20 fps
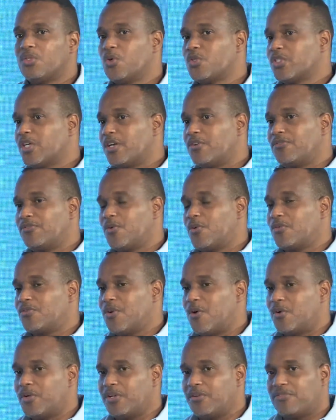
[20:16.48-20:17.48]
Those are the 4
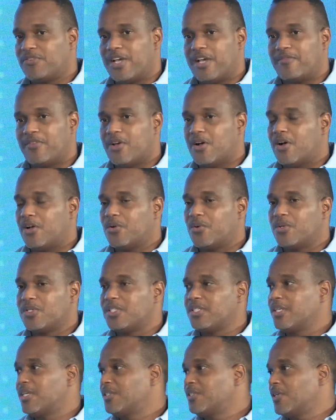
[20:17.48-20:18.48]
founding 5 that all own
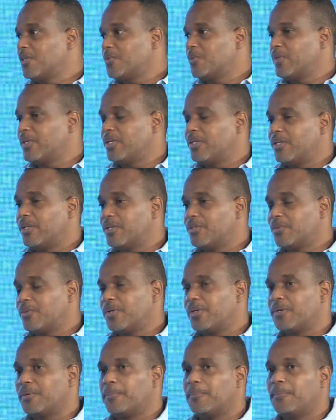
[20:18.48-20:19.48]
stations within the network.